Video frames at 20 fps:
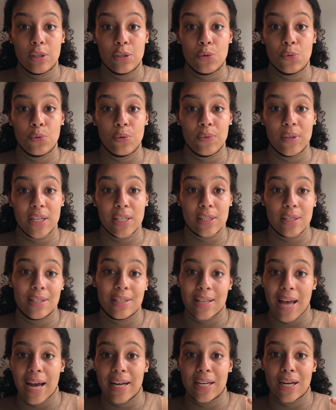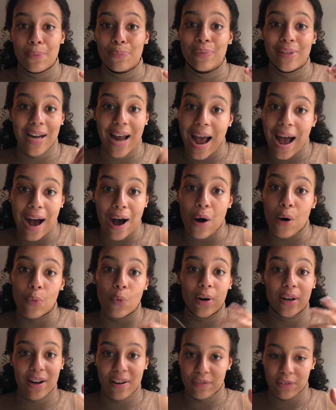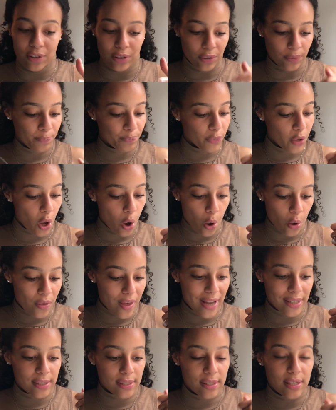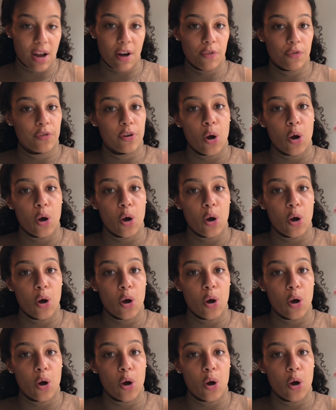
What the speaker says: you need to sign up now, whatever, all that stuff.